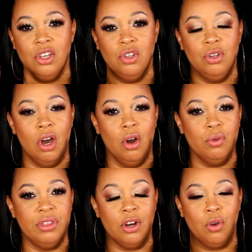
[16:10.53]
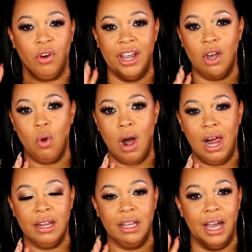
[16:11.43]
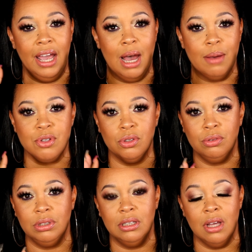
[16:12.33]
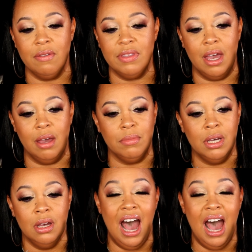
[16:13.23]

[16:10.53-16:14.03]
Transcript: You know, they're great quality. I absolutely love them.